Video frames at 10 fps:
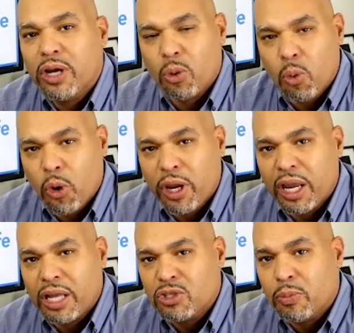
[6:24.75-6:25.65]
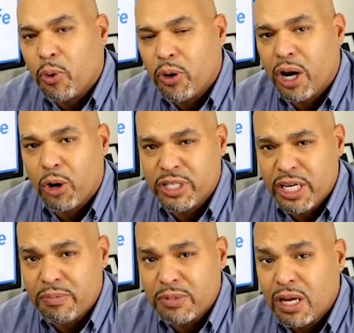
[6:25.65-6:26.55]
working and supporting our
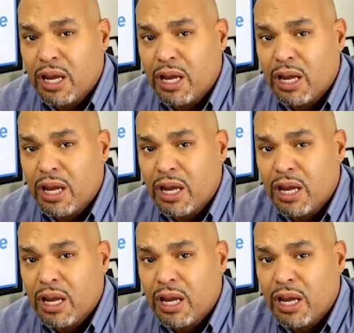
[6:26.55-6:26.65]
teams